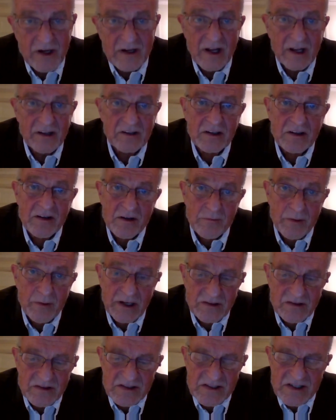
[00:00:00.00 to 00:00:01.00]
nicely to the
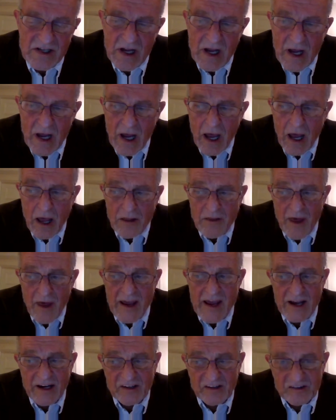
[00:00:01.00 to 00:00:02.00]
patients,
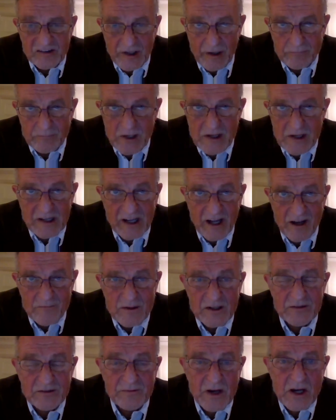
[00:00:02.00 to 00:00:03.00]
they accepted the
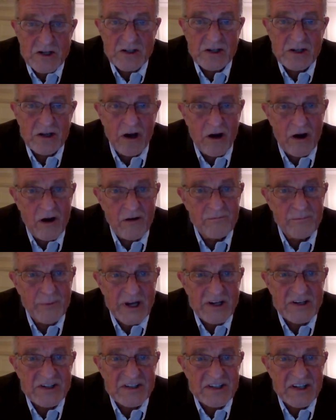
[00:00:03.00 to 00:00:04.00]
government's version of
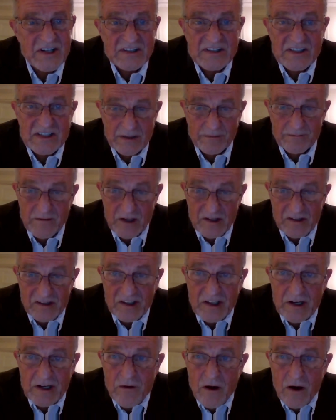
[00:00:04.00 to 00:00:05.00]
patients as
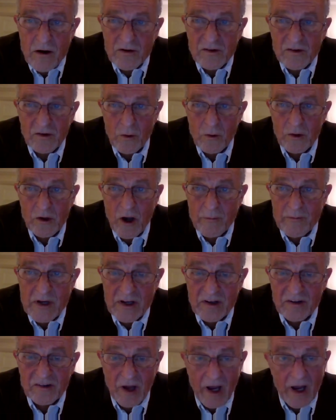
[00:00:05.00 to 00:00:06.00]
subversivos or
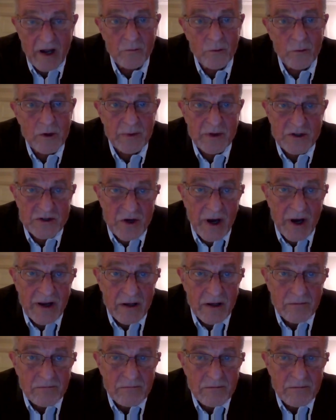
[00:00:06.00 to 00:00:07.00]
communists and would betray
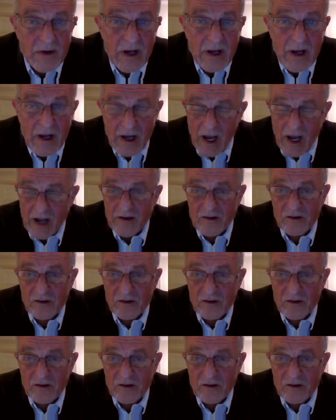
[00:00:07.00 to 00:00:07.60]
them, and